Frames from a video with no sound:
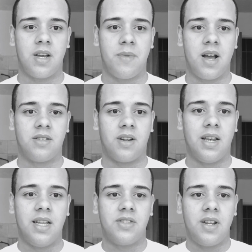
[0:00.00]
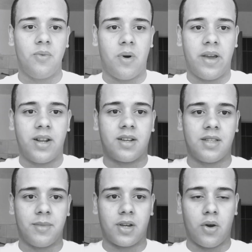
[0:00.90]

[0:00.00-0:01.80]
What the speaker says: My hands are literally white because I'm a